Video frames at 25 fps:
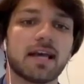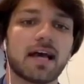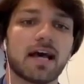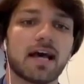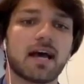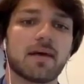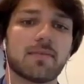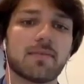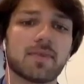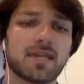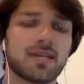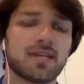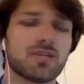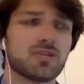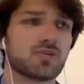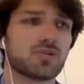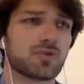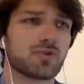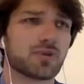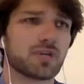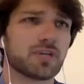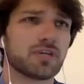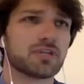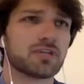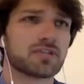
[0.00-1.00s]
and
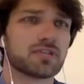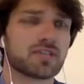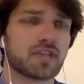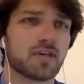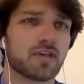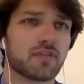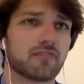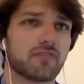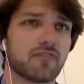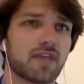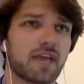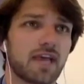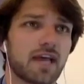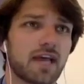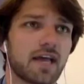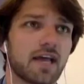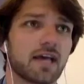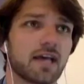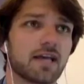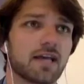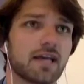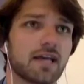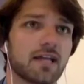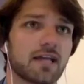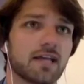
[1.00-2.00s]
enjoying yourself
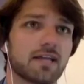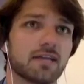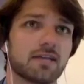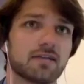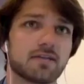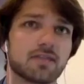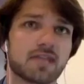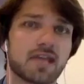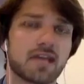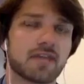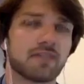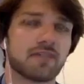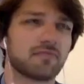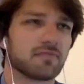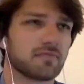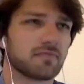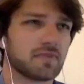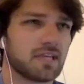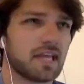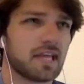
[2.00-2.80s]
and kind of